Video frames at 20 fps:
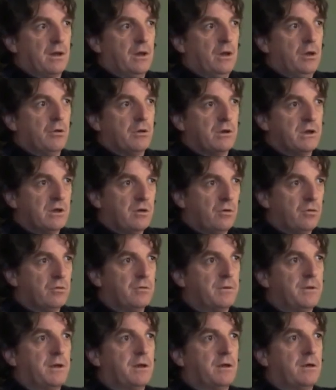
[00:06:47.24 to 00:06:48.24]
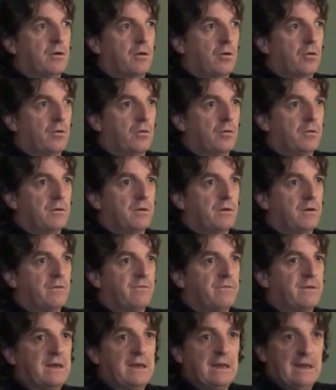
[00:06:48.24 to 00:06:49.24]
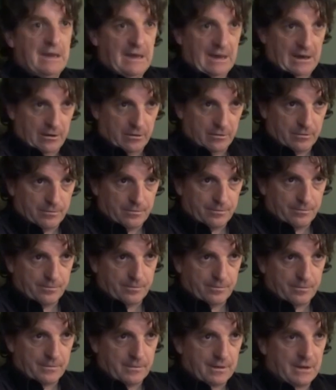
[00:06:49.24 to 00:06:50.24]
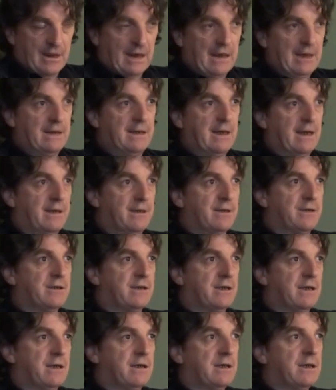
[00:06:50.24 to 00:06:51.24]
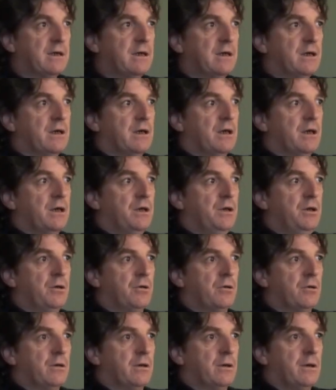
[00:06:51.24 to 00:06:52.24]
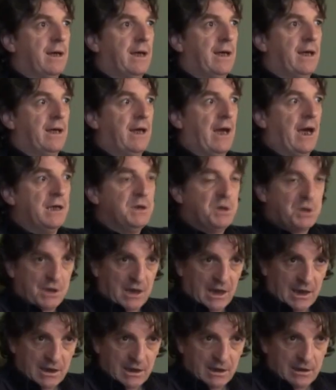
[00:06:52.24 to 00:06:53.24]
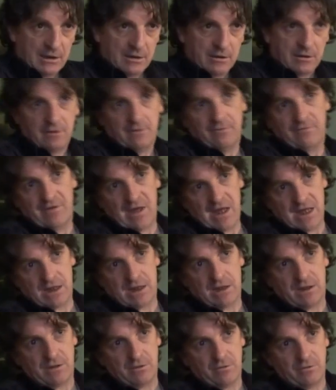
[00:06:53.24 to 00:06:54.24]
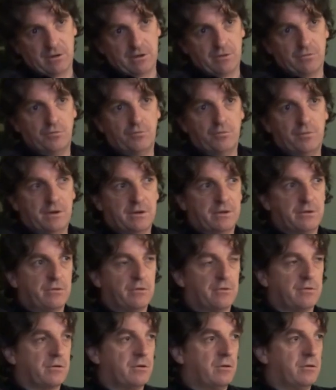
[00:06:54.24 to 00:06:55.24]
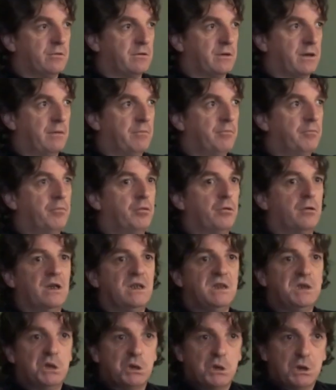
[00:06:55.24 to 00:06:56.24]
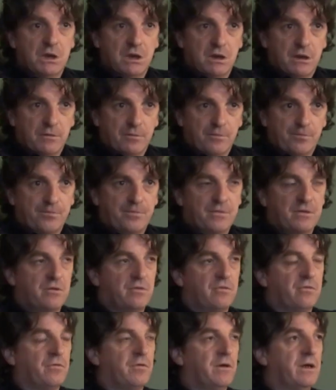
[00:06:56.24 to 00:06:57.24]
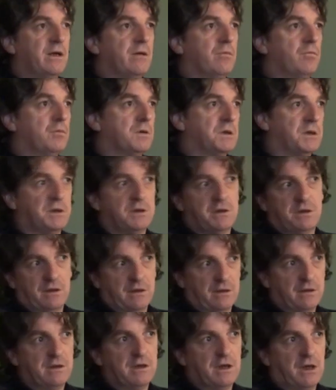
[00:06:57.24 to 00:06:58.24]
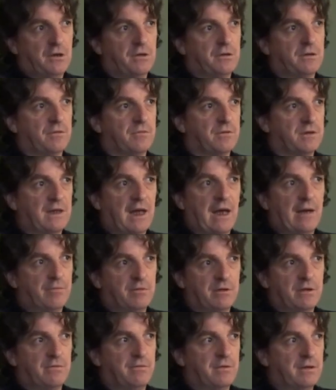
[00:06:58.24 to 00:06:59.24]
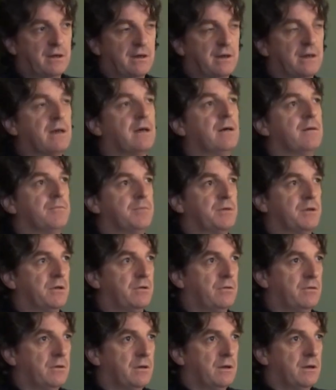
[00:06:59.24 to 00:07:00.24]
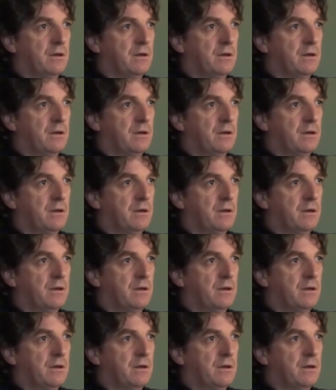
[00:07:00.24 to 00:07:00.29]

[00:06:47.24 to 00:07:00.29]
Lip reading: you're sold the goal of clear, okay? That is, you're educated to the fact that there is what's called a bridge to freedom, which is a series of steps, if you like, up to